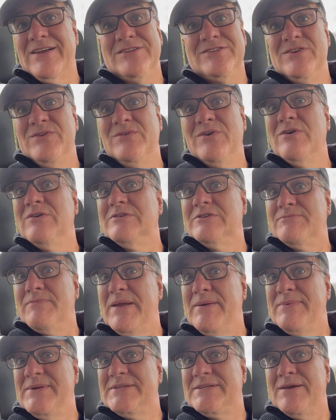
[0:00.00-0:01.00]
Because who knows,
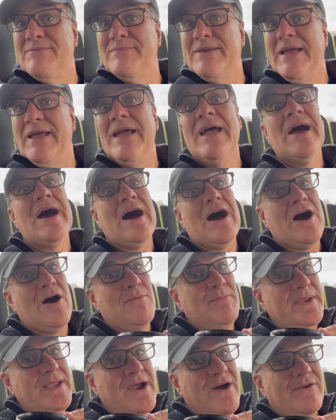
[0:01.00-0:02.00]
maybe someday
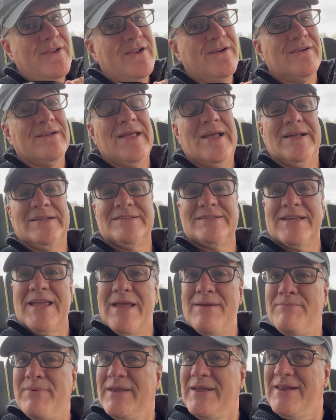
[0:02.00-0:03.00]
I'll be out here
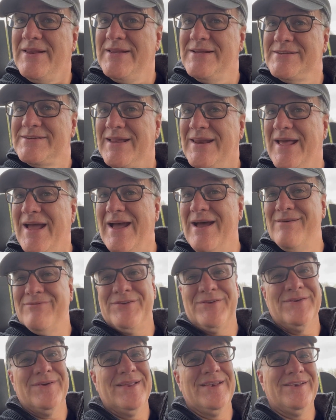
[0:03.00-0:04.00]
landscaping and he's going to
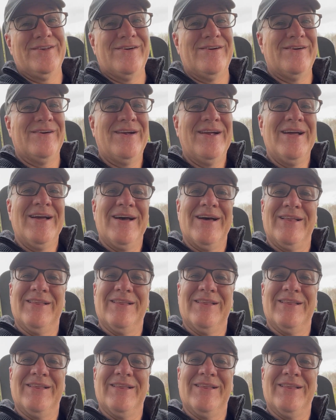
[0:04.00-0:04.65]
have to endure